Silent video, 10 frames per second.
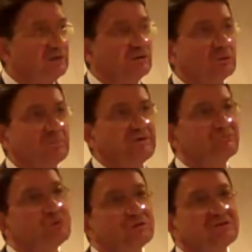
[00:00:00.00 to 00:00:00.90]
there will be
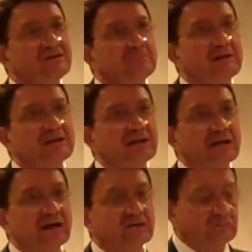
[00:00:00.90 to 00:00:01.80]
14 million
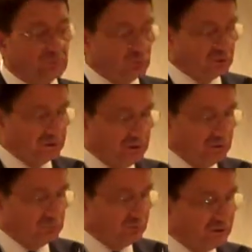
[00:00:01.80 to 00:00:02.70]
added more
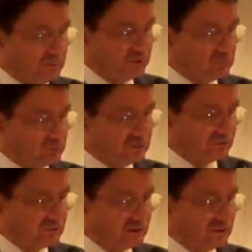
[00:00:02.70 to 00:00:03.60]
to the mature
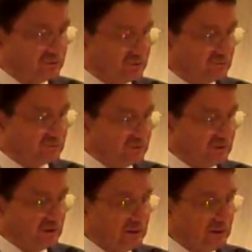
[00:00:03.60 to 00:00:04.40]
destinations.